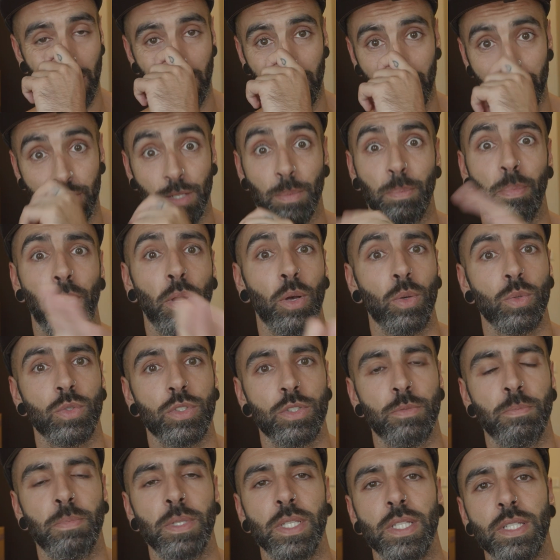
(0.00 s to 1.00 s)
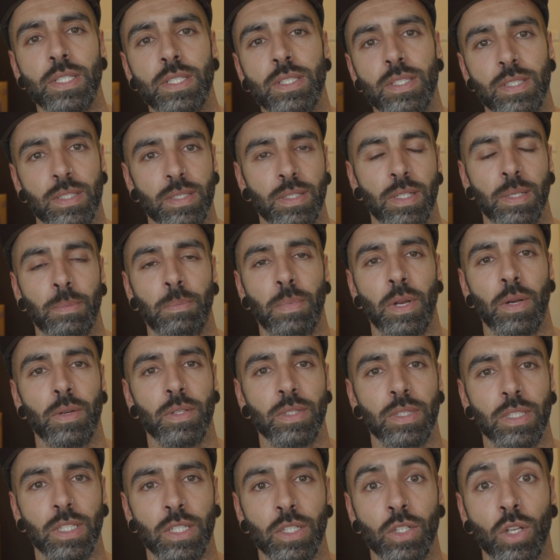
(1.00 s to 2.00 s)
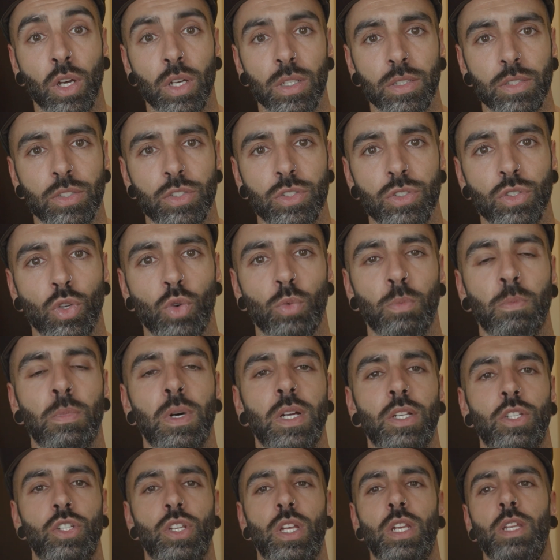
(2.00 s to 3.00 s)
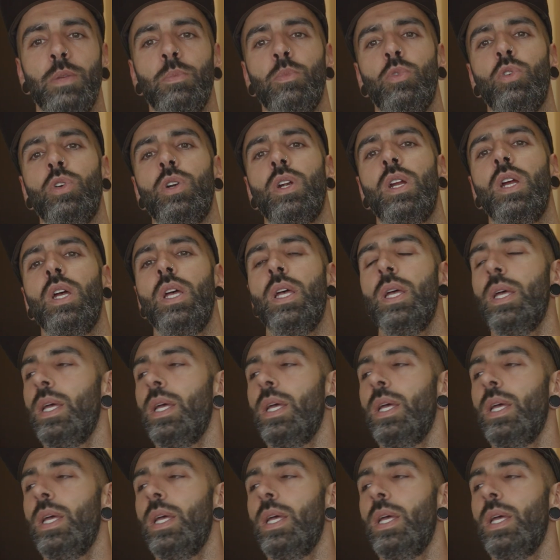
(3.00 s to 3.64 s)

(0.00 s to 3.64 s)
Supposed beast, apparently not so much anymore.